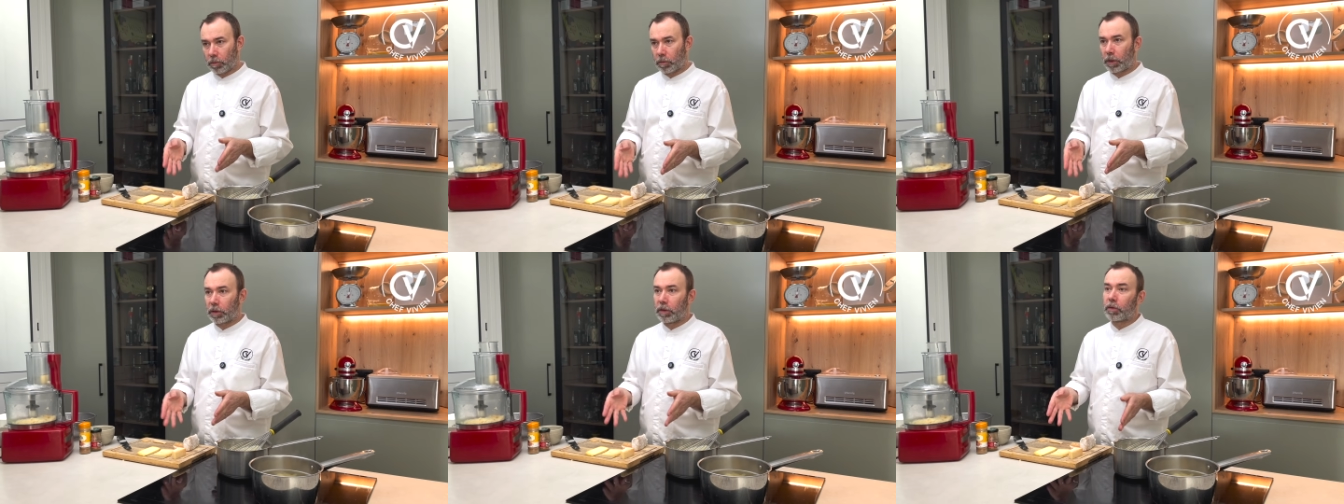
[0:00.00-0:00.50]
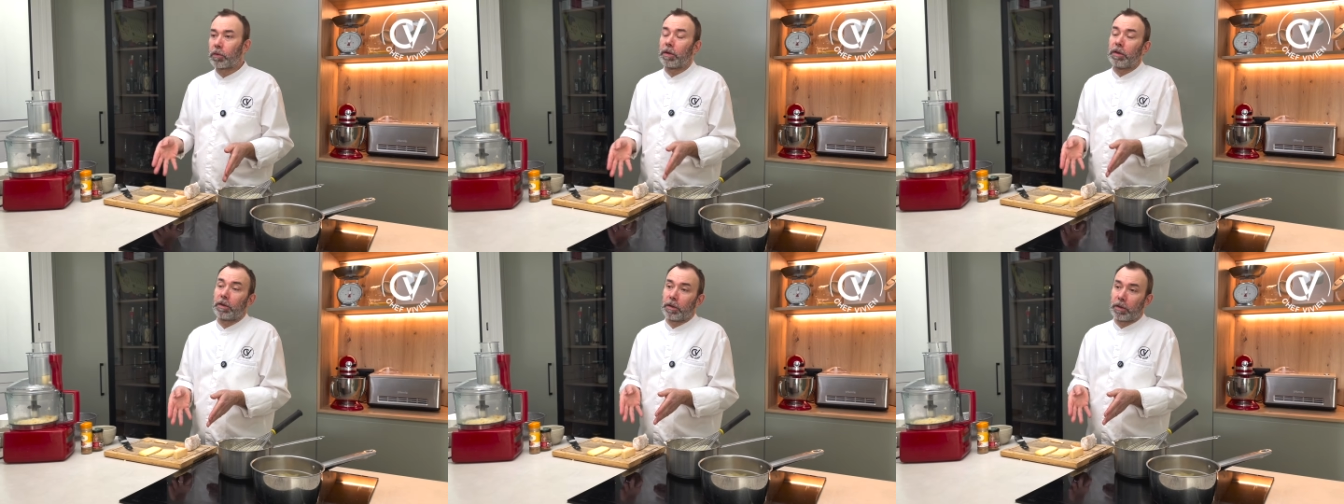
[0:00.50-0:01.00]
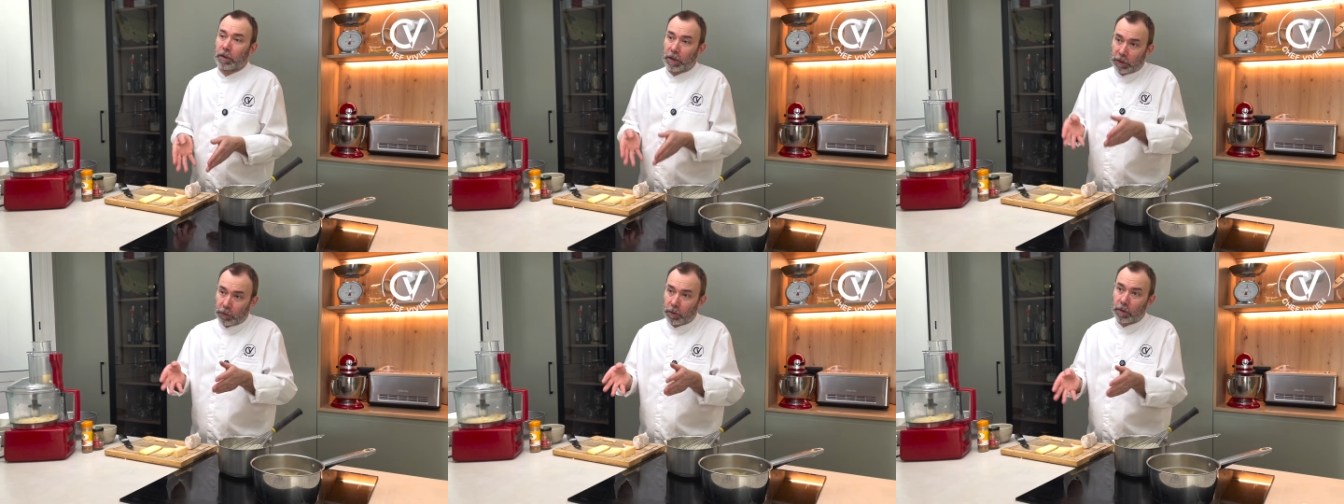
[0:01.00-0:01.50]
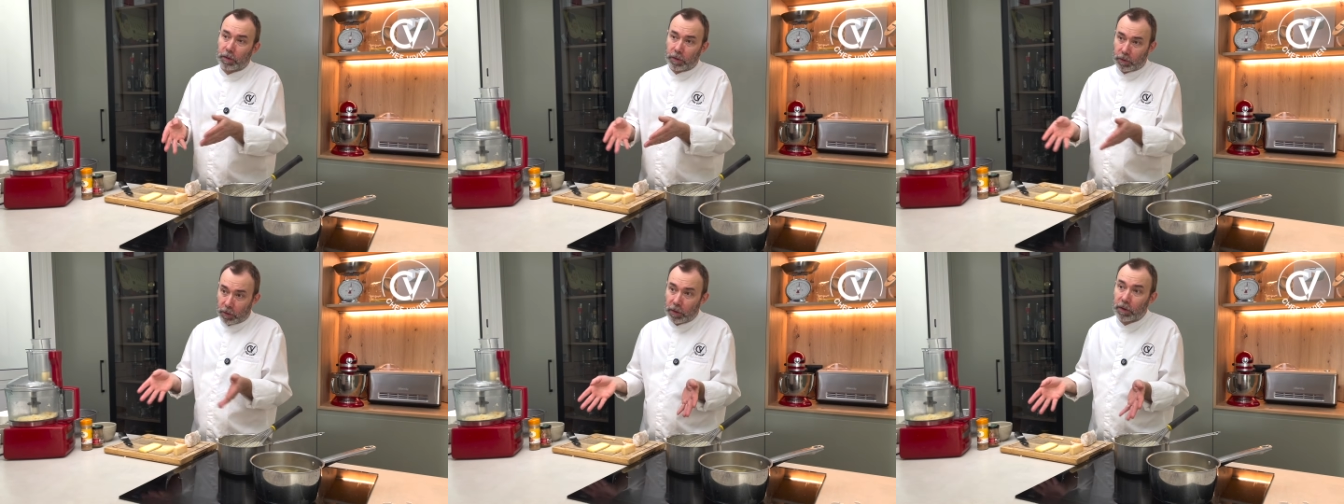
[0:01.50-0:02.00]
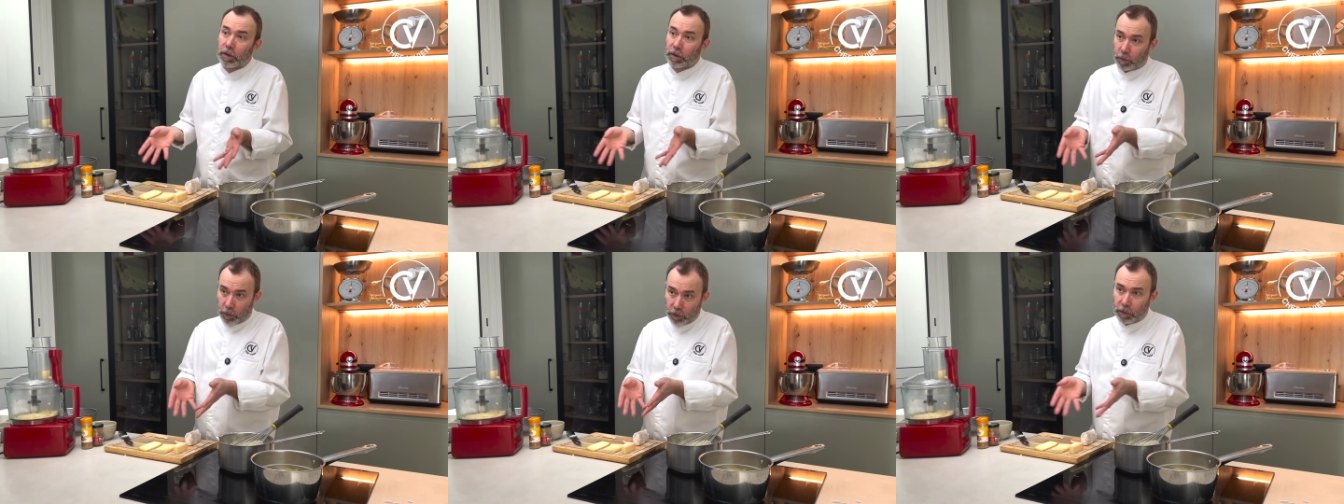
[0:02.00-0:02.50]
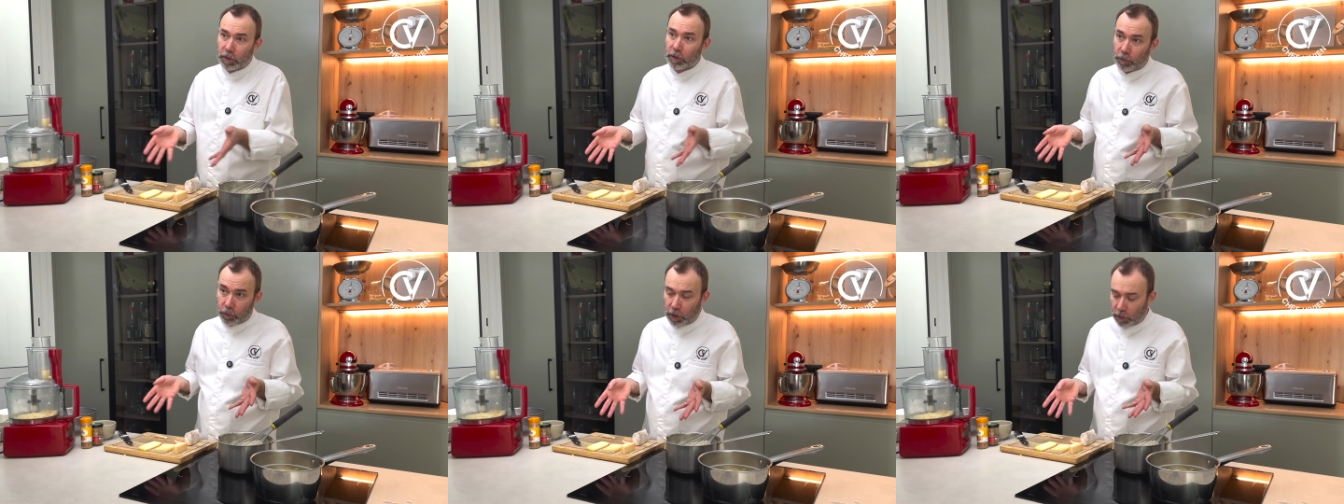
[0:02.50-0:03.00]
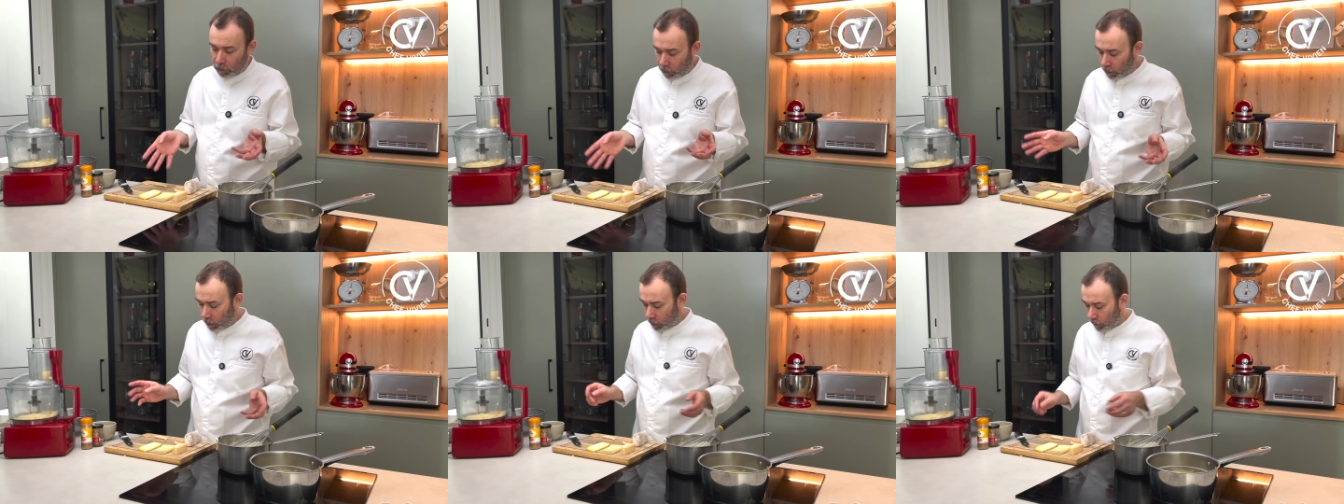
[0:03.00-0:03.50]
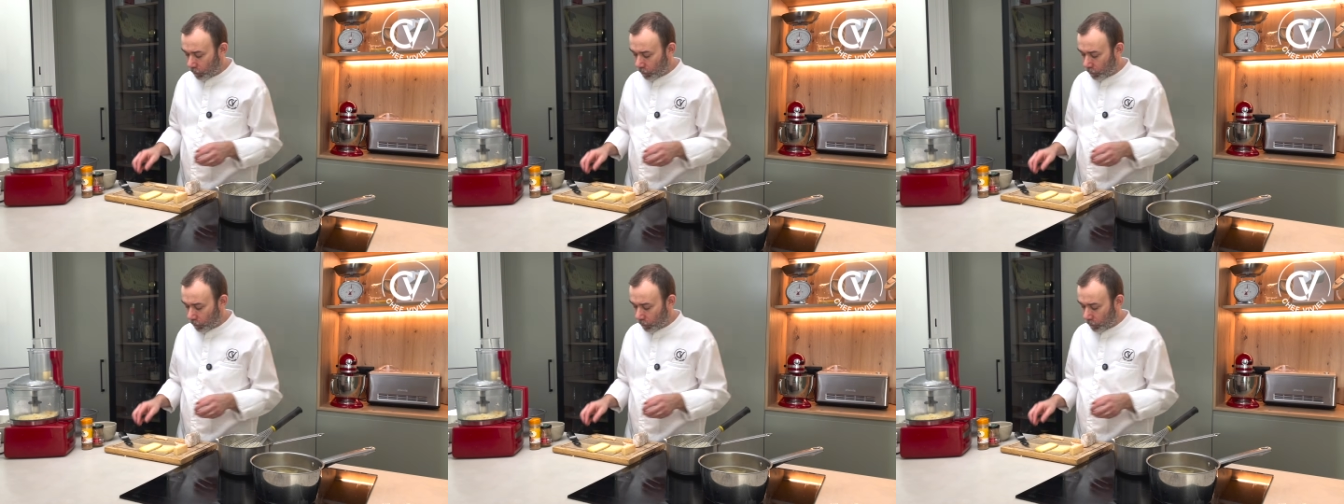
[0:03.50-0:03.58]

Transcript: This one is 36 months. Is 3 years. Yes.